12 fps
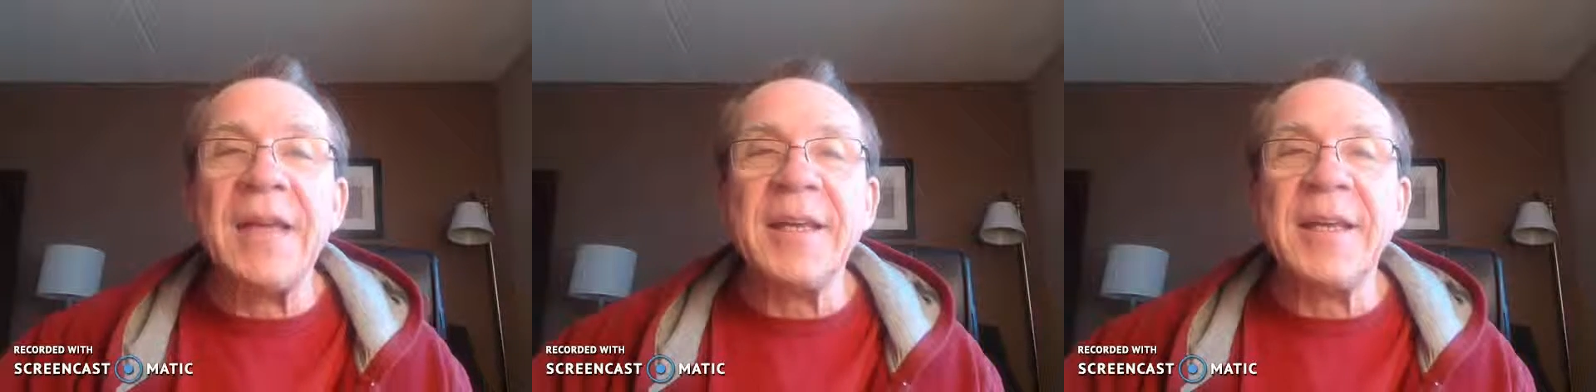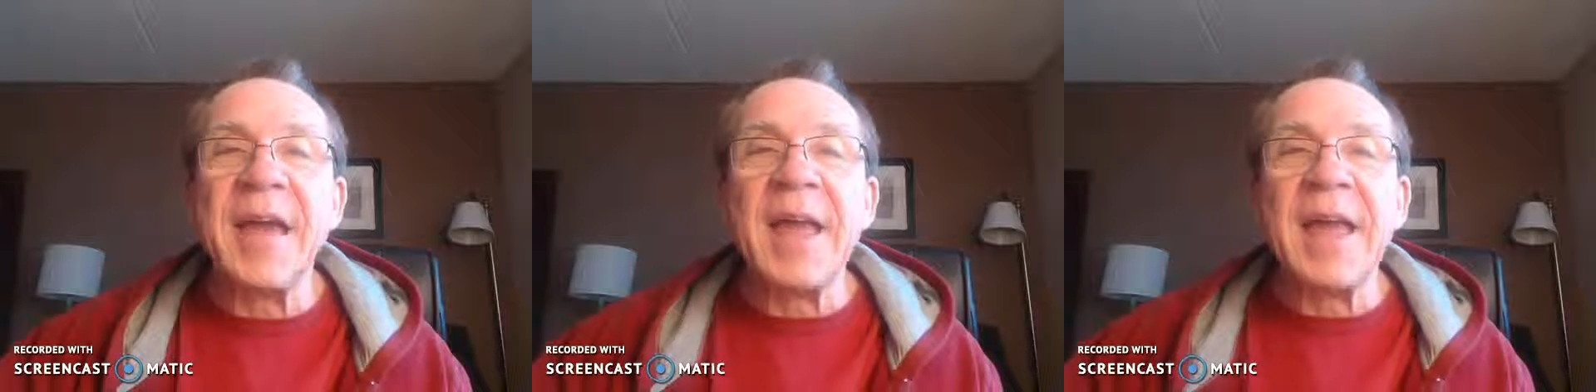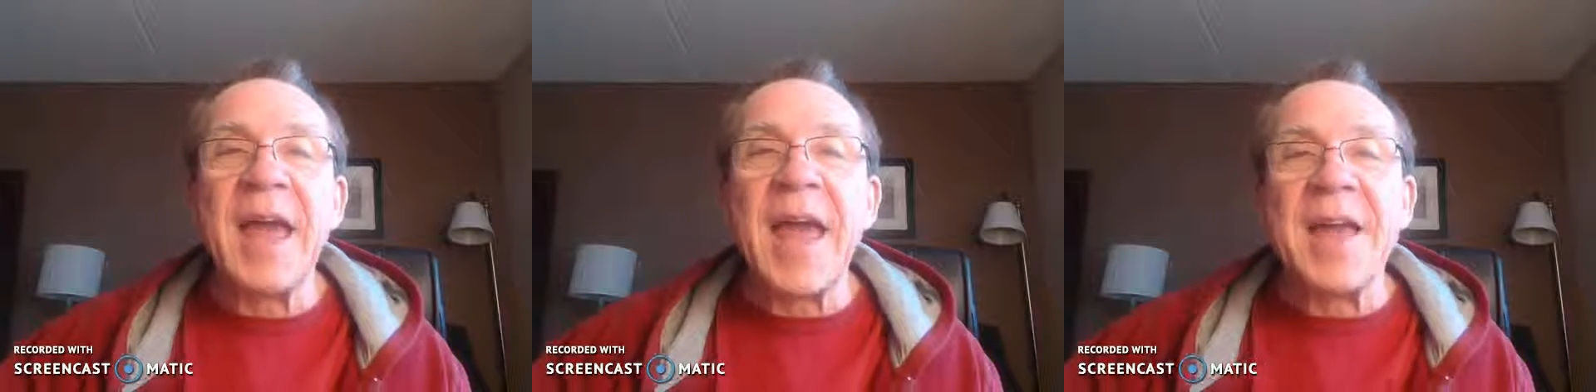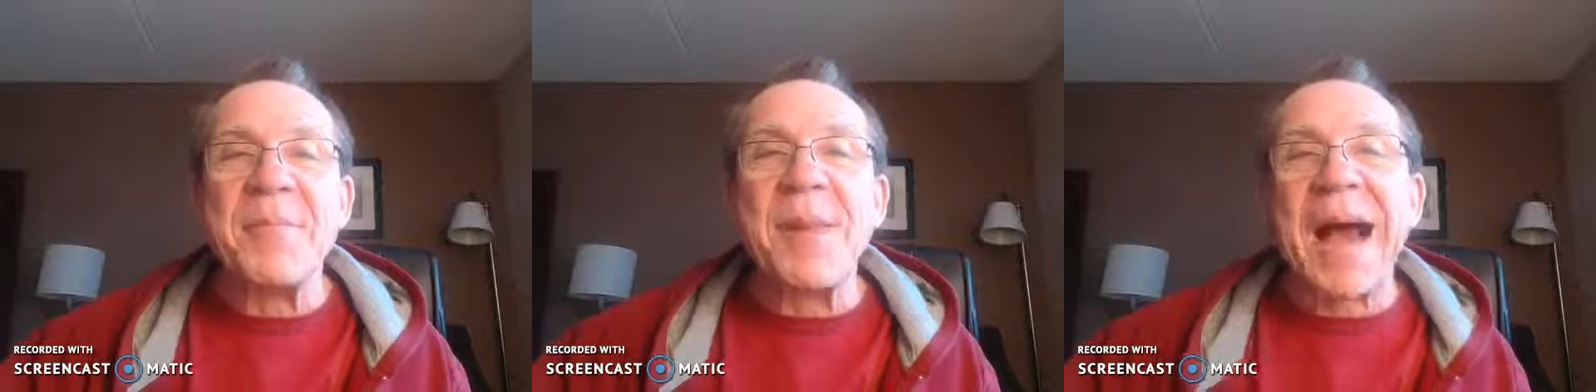
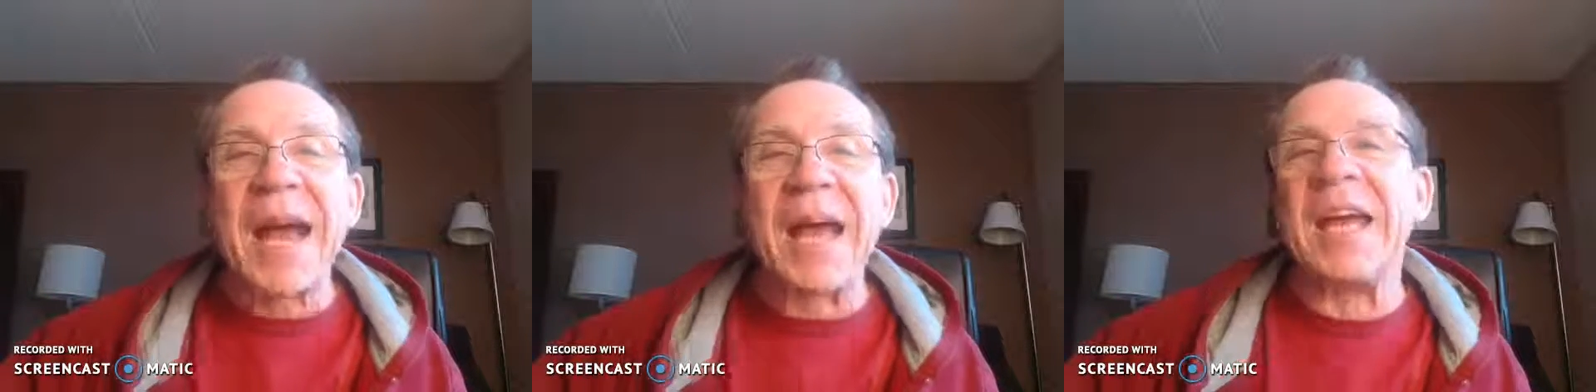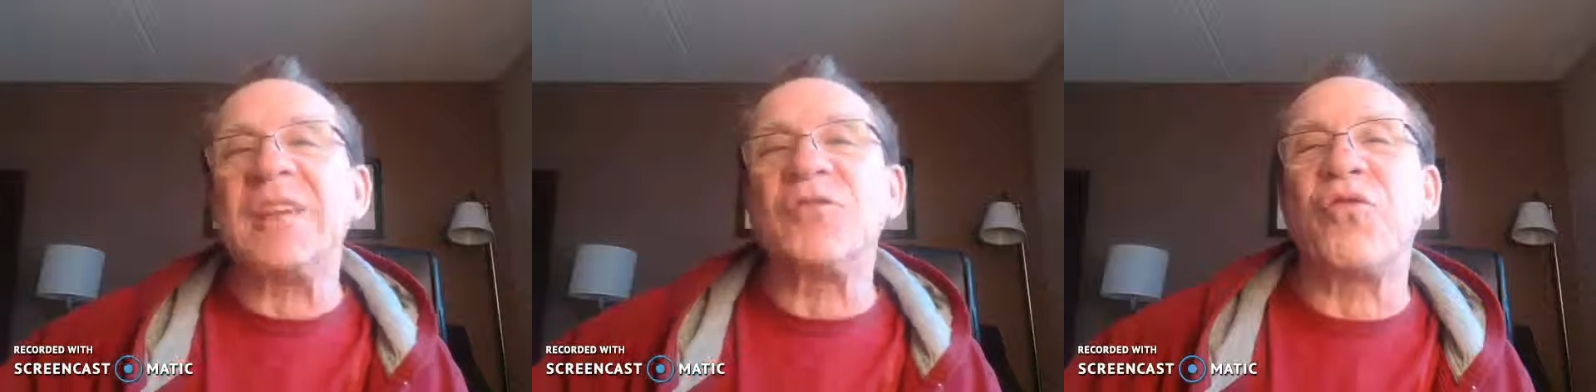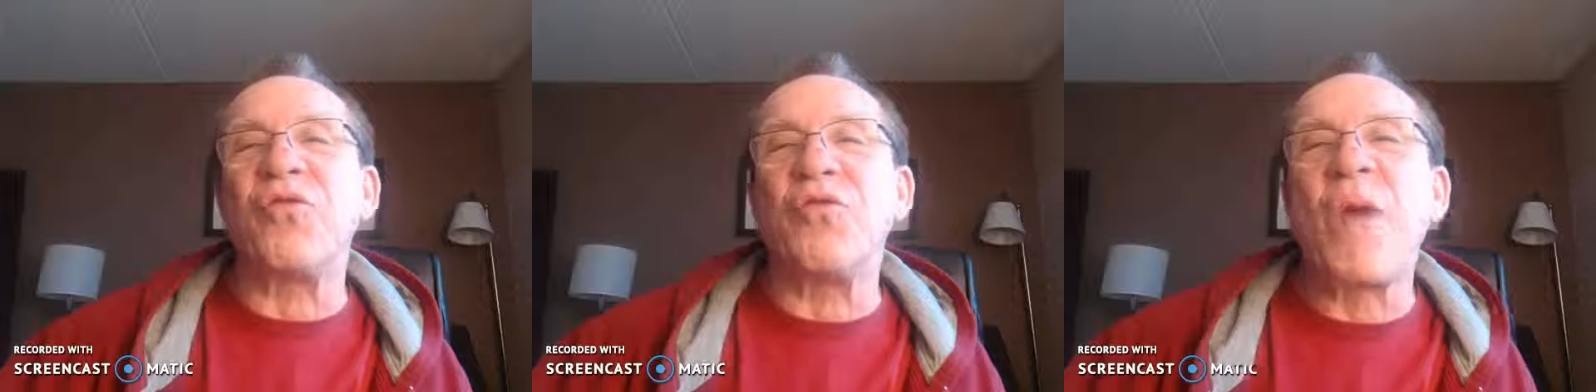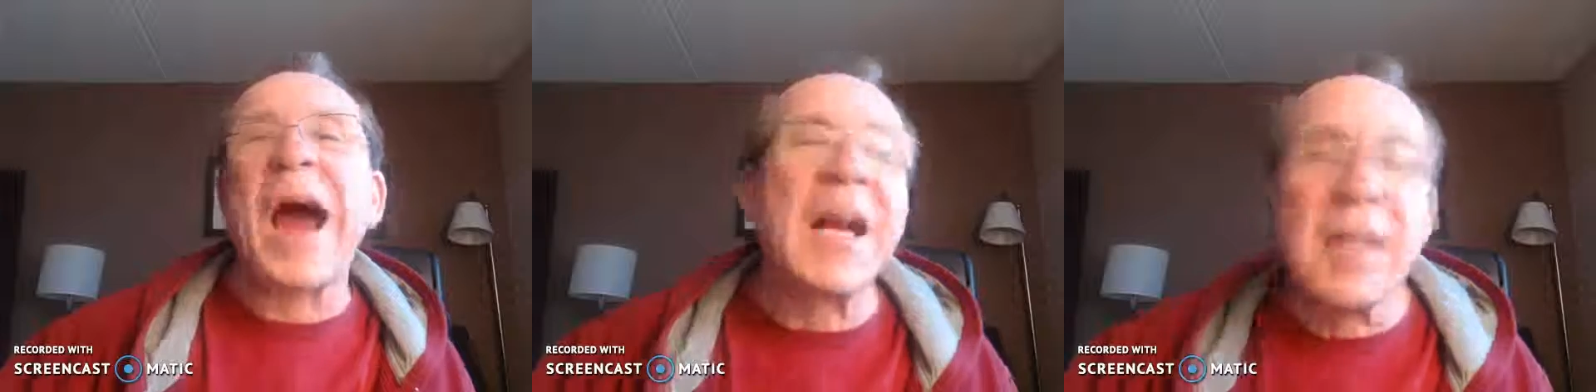aka
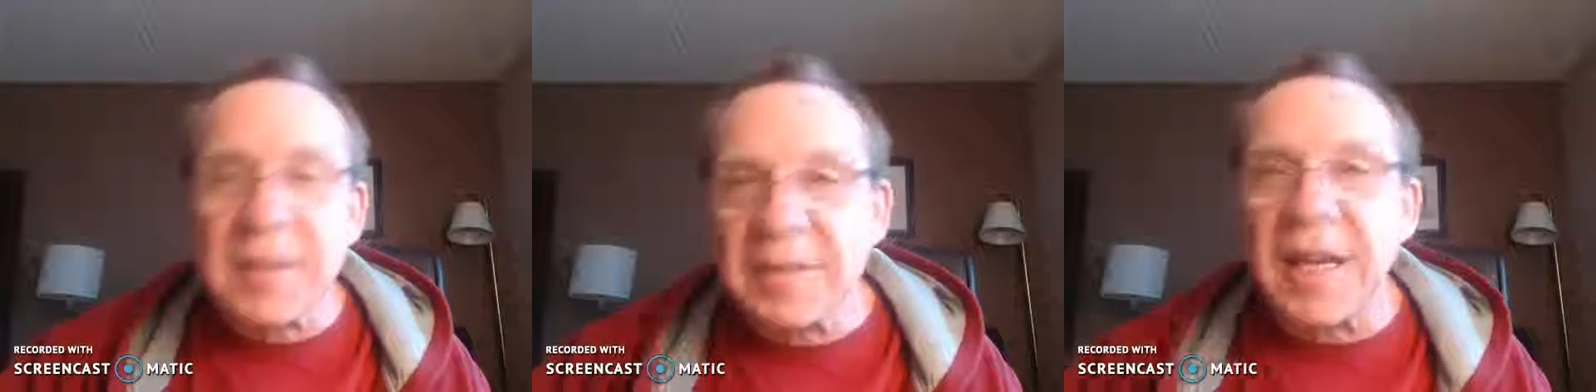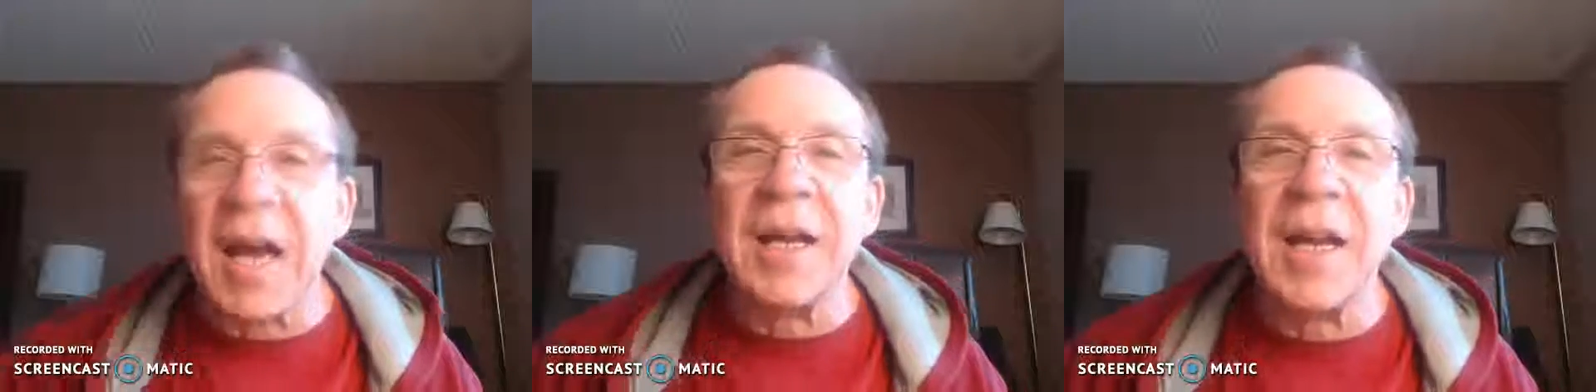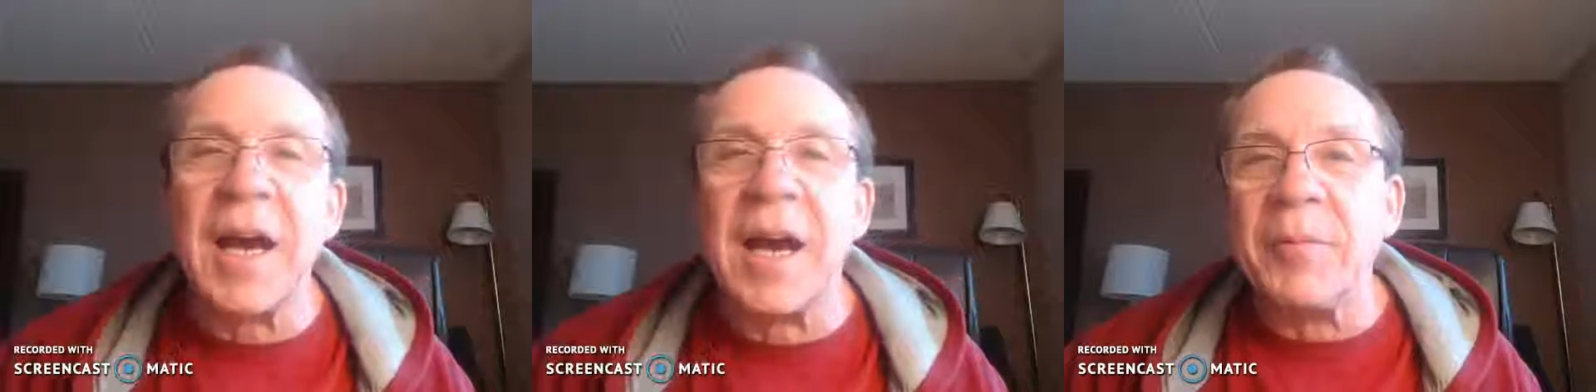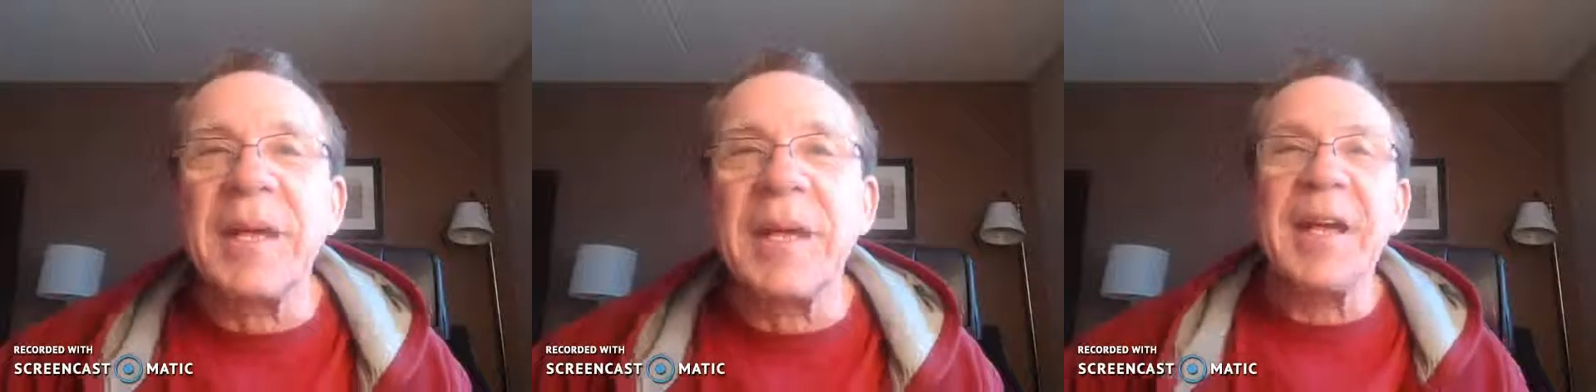myadsrock.com.